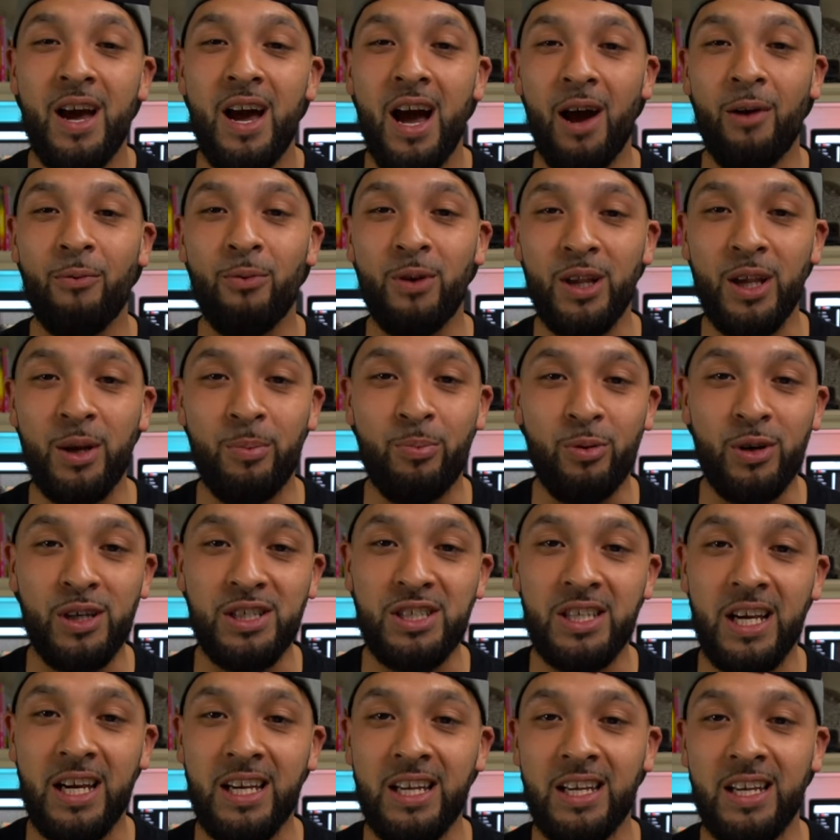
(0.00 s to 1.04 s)
I really
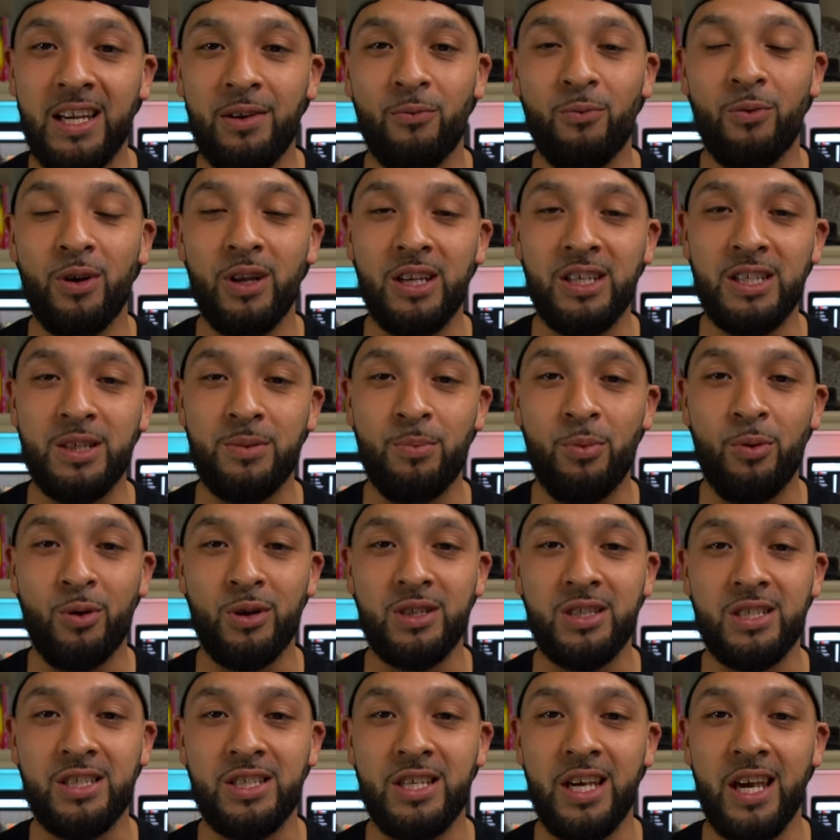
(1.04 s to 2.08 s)
appreciate it. It really
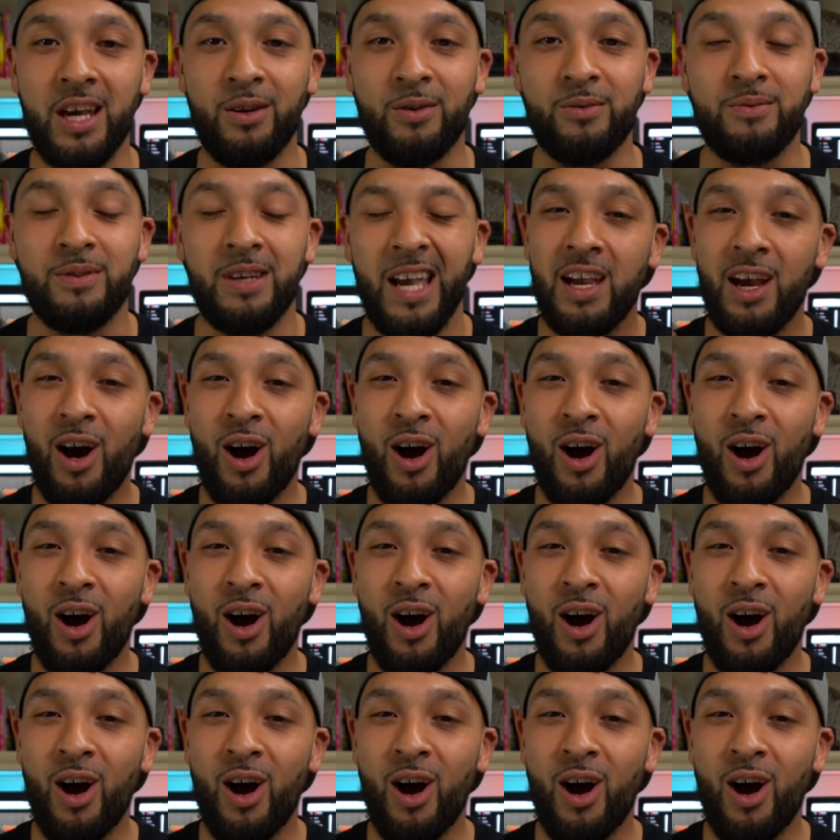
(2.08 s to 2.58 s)
supports the channel.